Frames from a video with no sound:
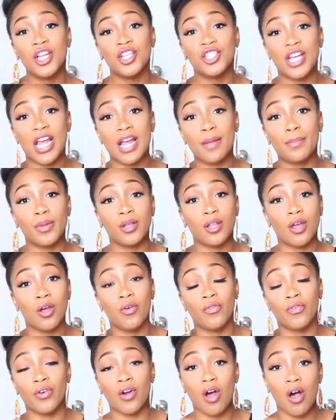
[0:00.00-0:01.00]
Check
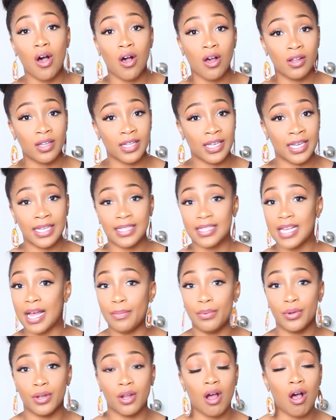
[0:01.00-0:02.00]
below for all links.
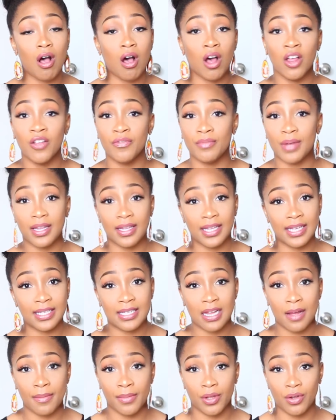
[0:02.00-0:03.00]
I put all of my
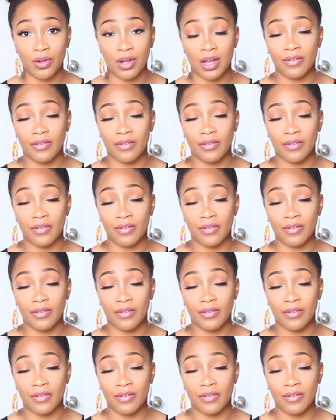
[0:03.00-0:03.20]
links down below.